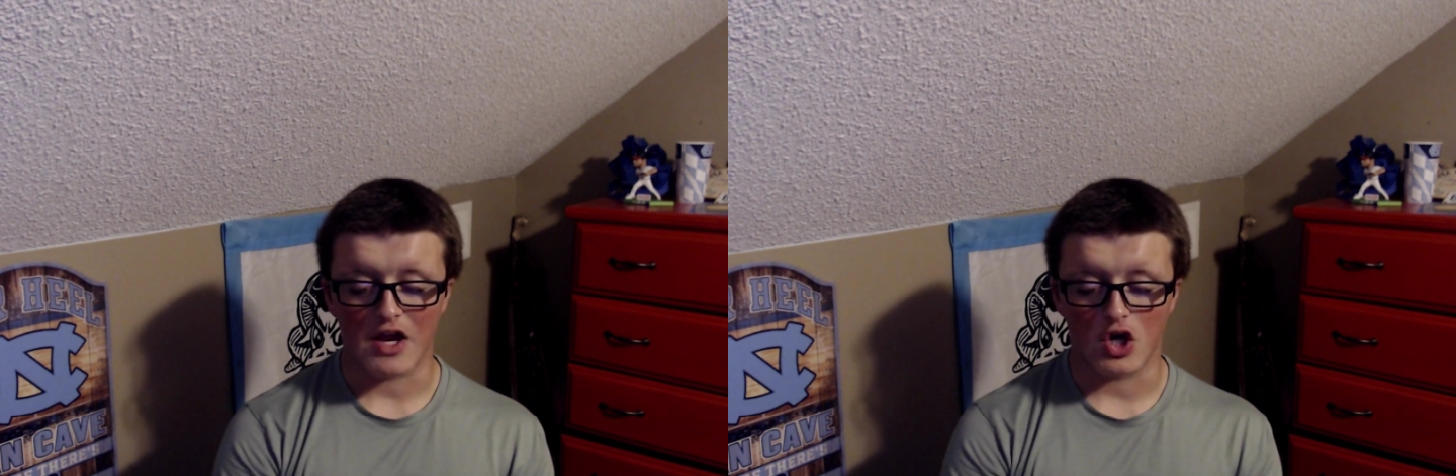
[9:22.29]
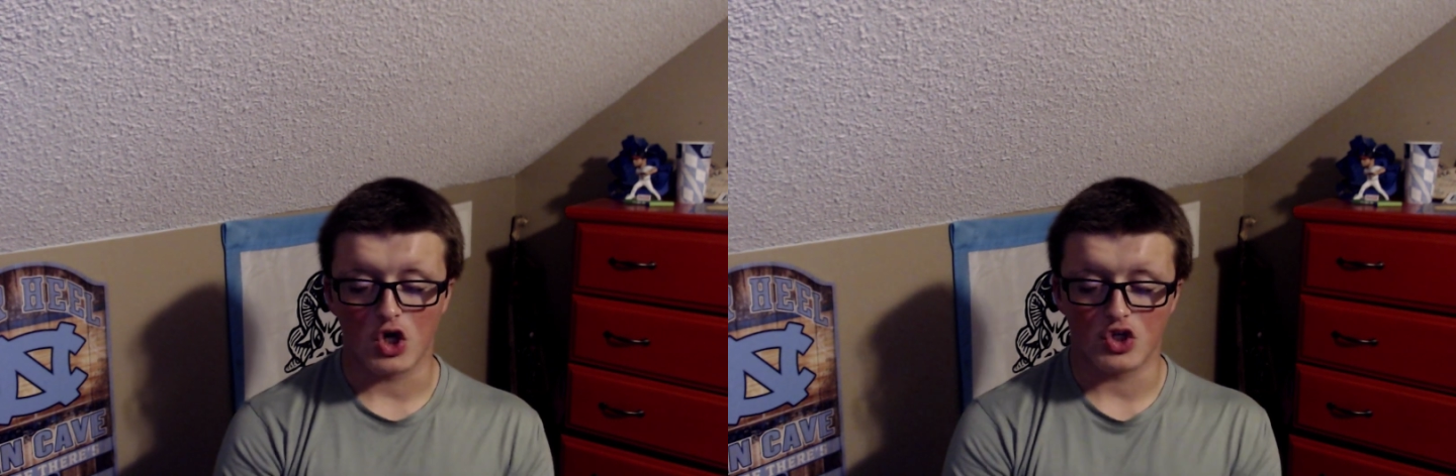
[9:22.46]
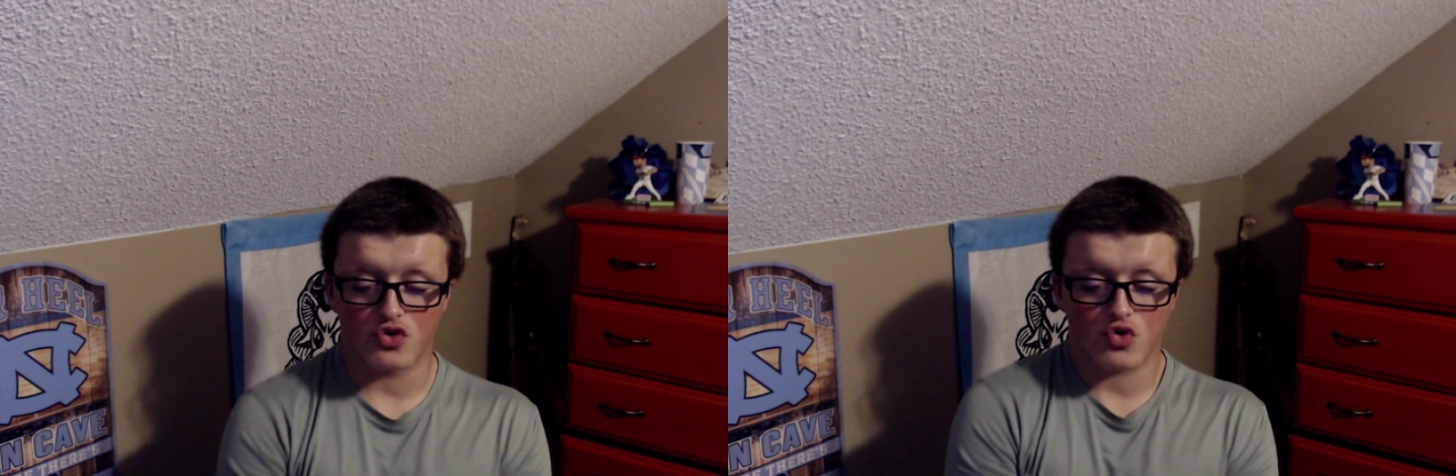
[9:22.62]

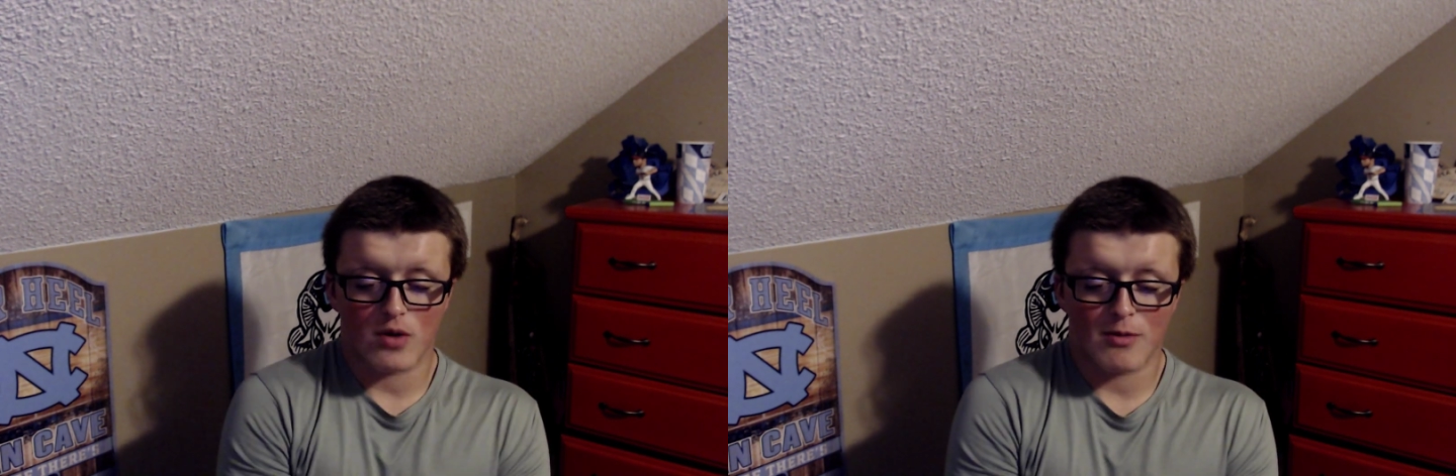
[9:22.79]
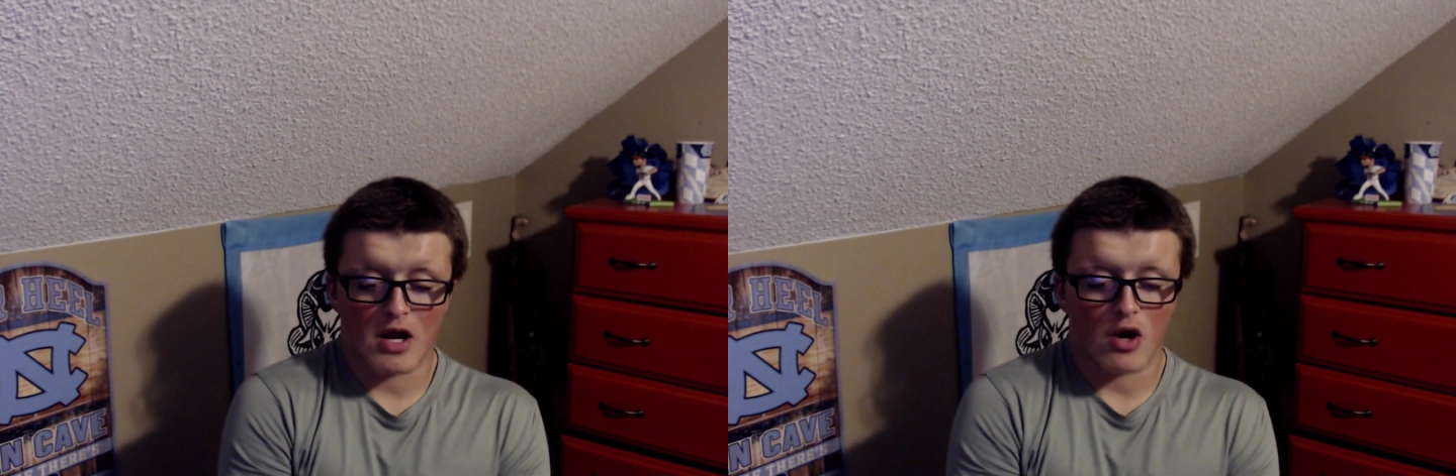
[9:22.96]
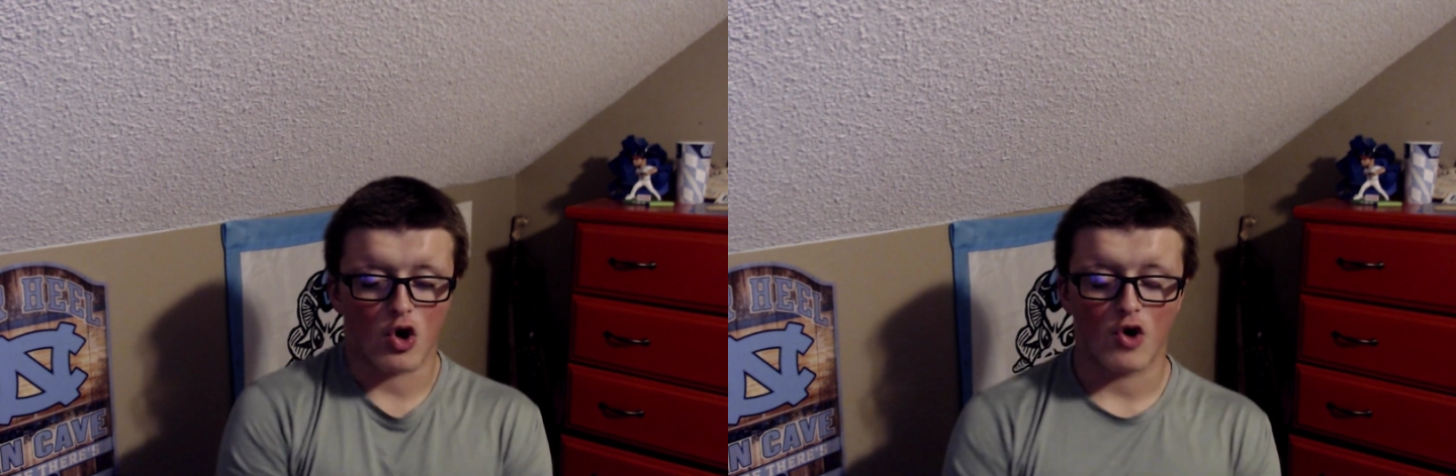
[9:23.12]
could stream it.
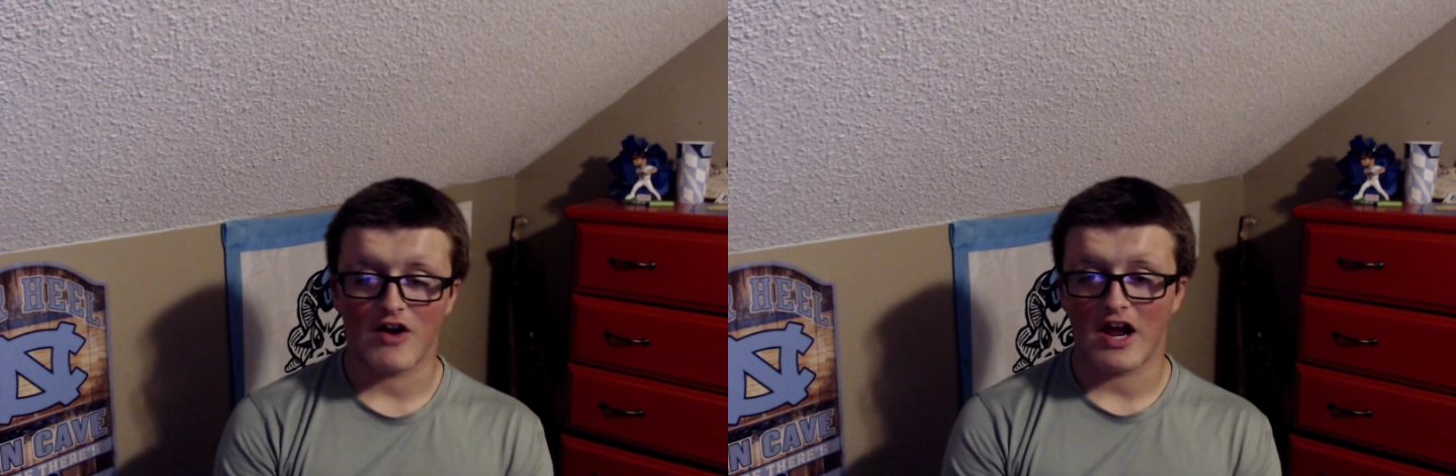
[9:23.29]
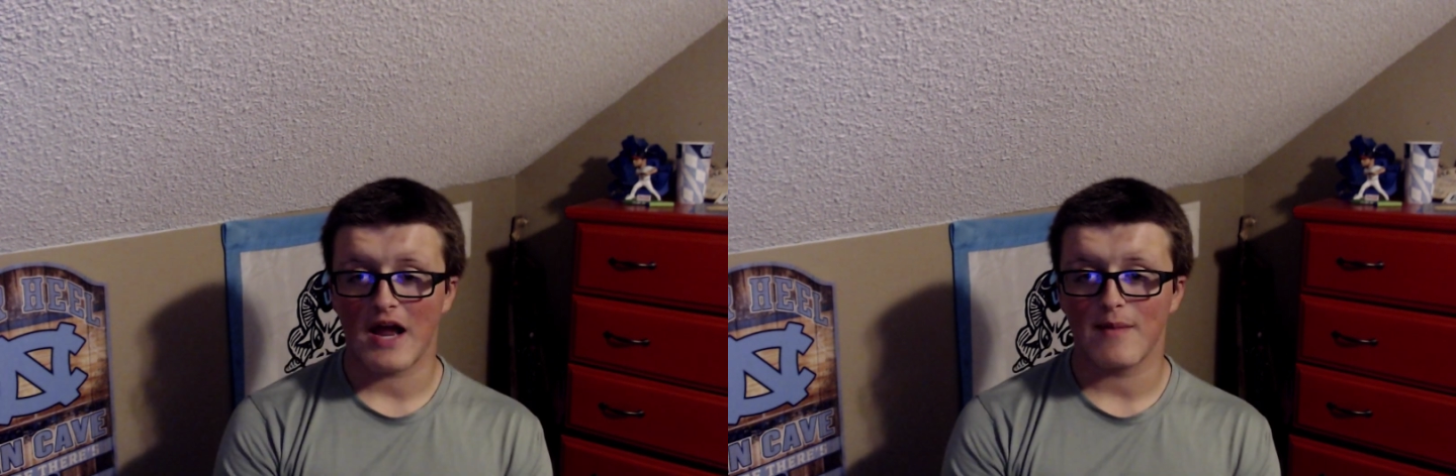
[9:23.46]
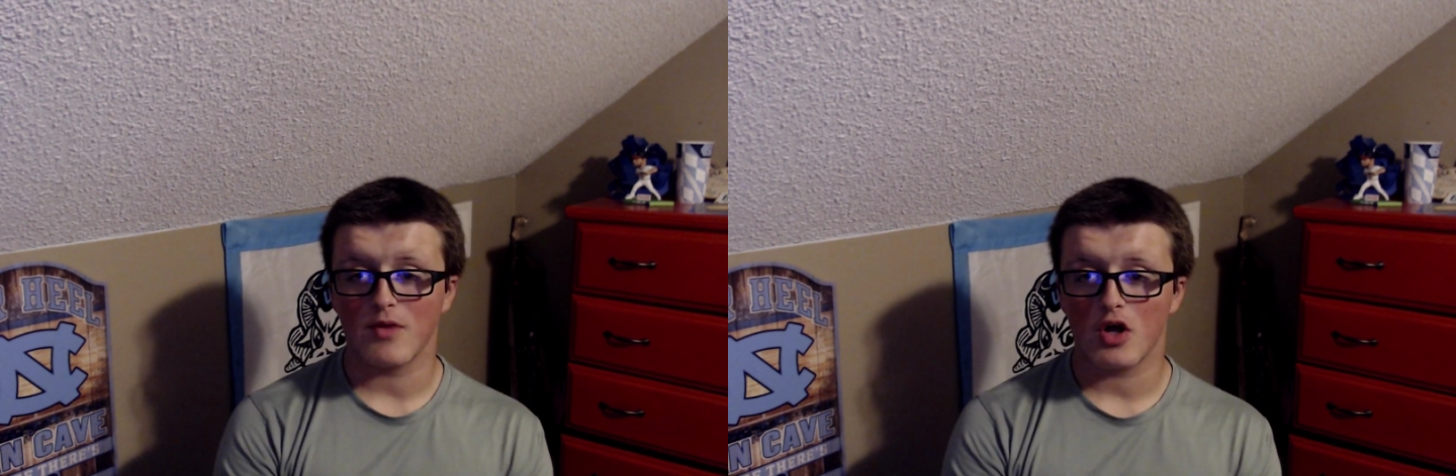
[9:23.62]
I don't know if I
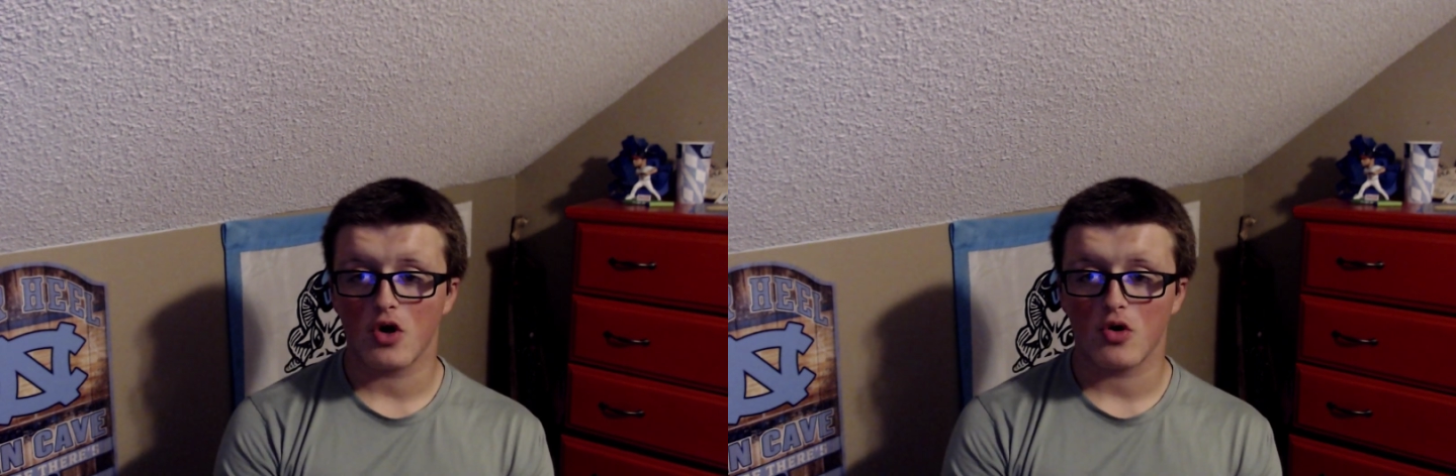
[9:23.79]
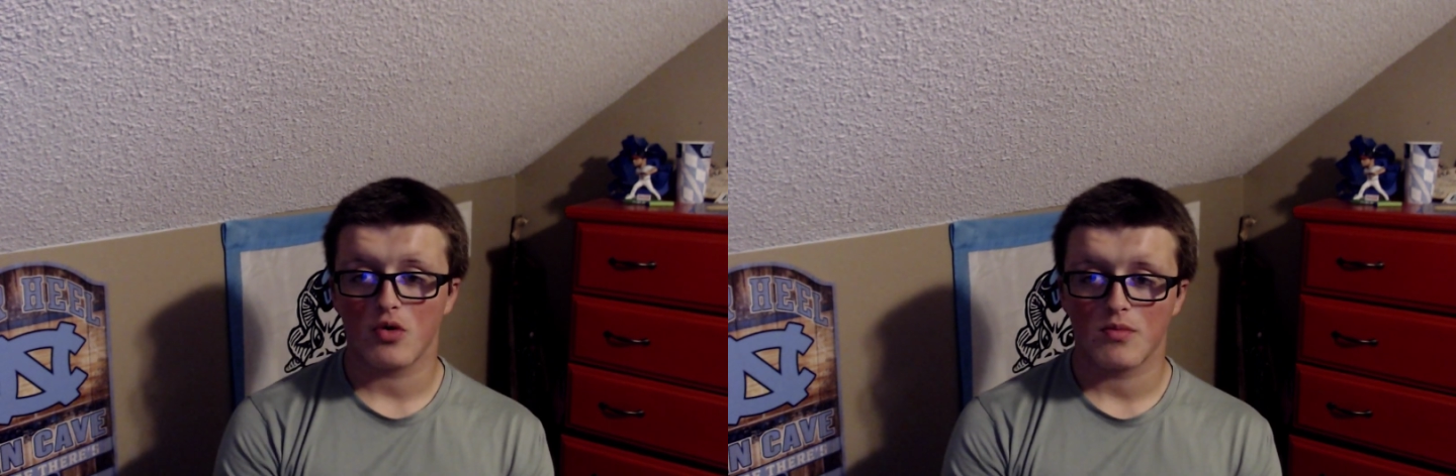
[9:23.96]
am though.